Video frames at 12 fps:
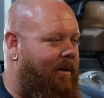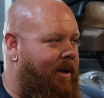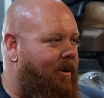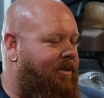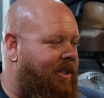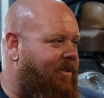you
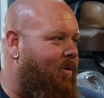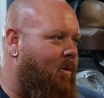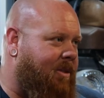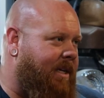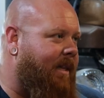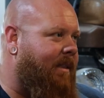know,
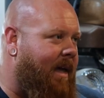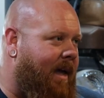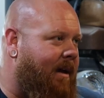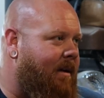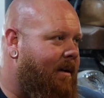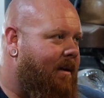6.4s get
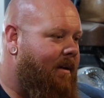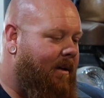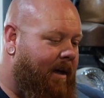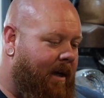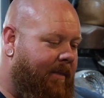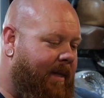
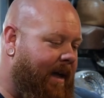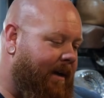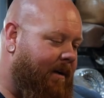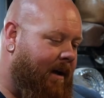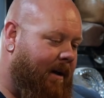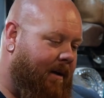
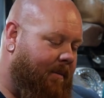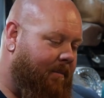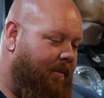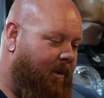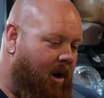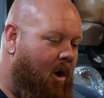that
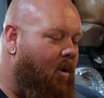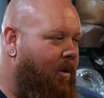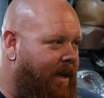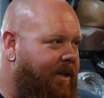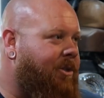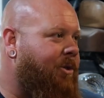known
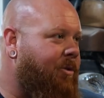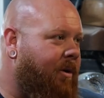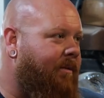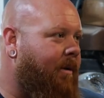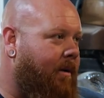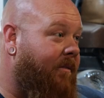issue
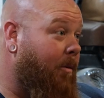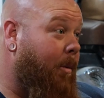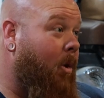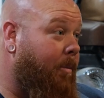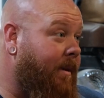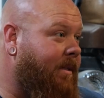of a
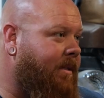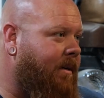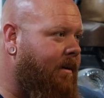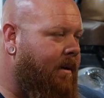broke piston.